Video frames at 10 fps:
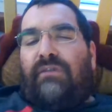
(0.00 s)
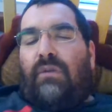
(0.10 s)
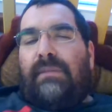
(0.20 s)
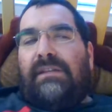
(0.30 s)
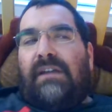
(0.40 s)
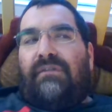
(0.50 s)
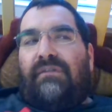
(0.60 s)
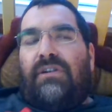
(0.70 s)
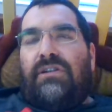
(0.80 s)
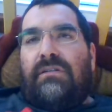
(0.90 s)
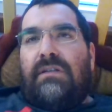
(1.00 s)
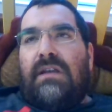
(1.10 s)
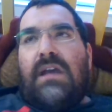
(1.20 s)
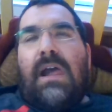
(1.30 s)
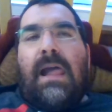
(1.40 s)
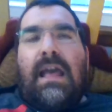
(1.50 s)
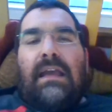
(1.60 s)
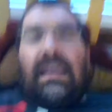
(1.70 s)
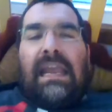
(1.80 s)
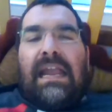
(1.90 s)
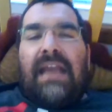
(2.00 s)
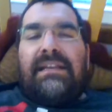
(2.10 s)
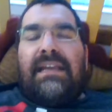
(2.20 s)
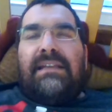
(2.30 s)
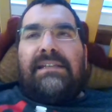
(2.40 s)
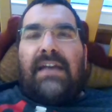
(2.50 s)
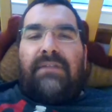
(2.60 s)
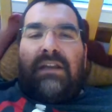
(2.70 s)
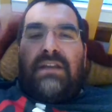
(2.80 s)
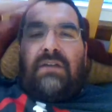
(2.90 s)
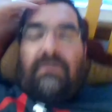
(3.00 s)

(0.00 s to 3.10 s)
for women's suffrage. In 1872,